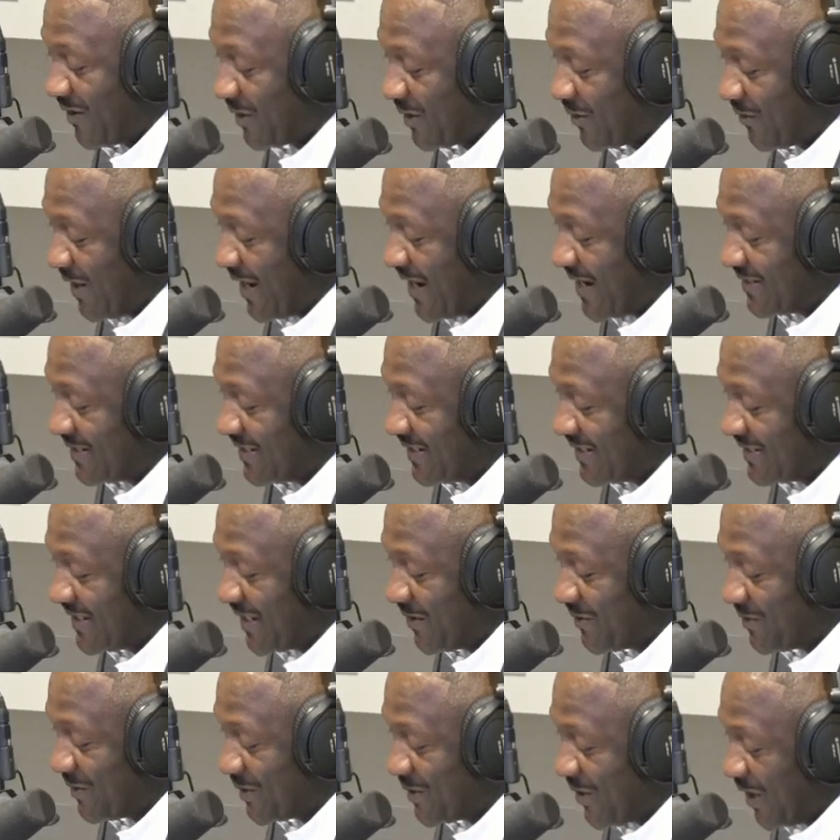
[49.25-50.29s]
Grant.
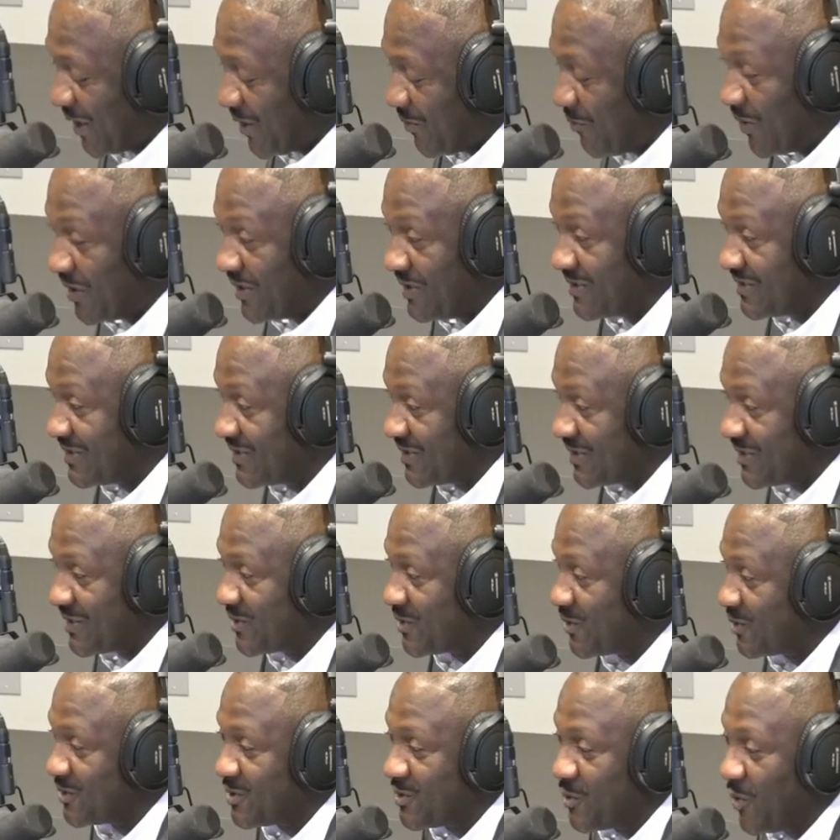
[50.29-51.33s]
There you go. I don't want to
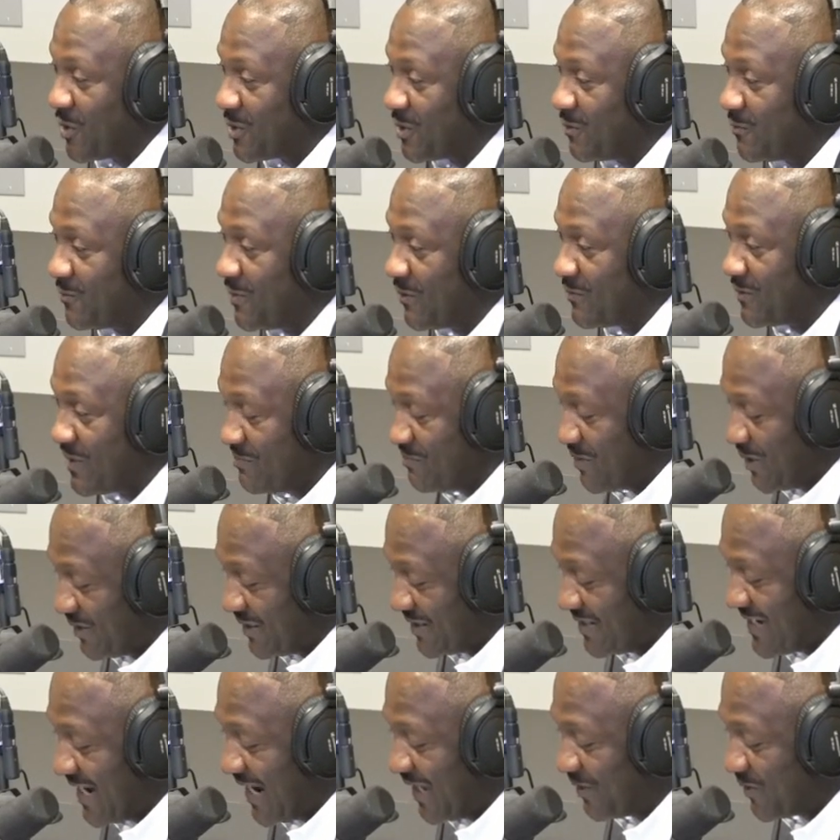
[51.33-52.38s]
just short you $50
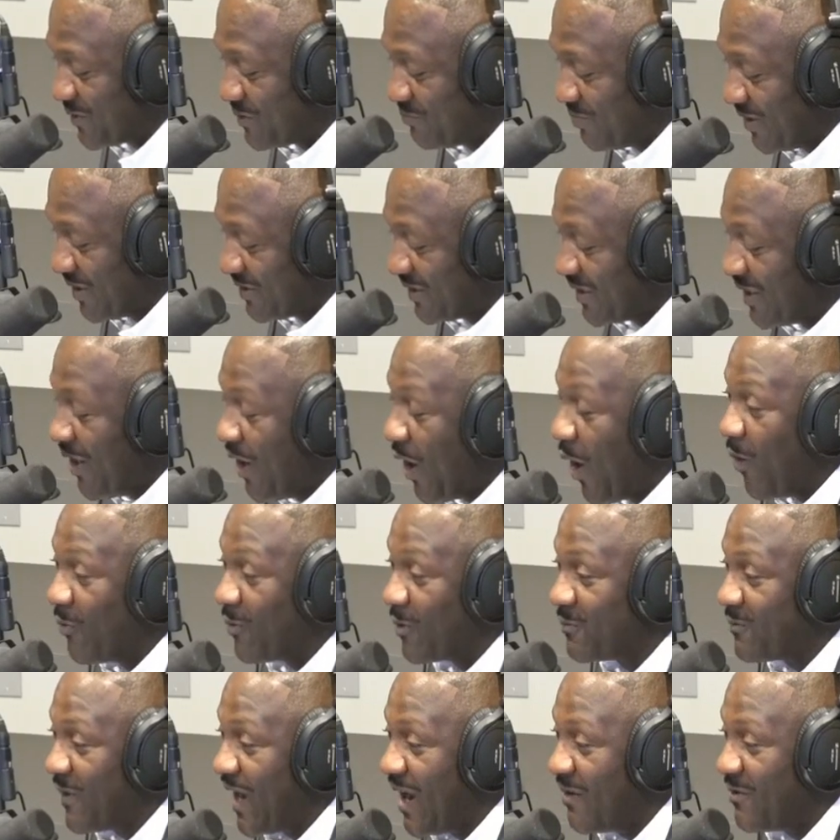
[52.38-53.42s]
million, brother.
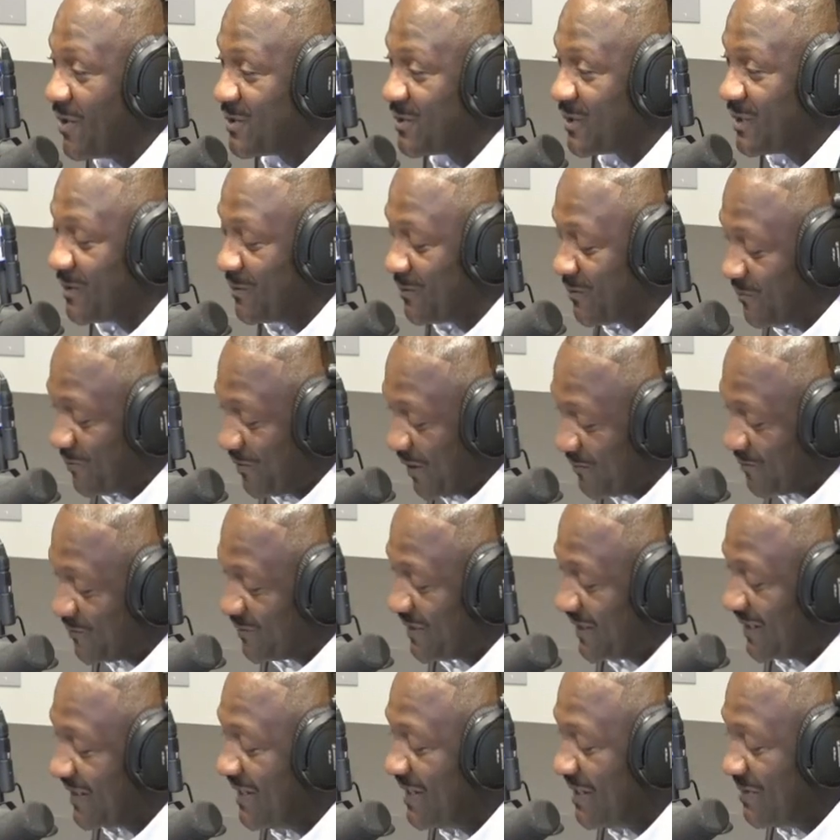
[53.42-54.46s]
Over
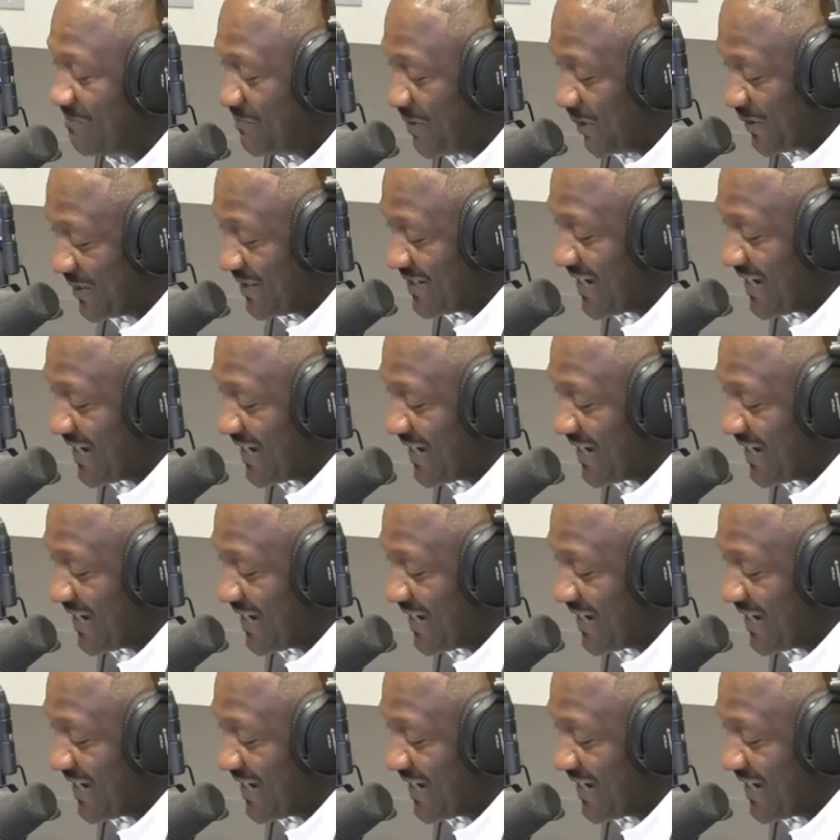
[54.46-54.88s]
$550 million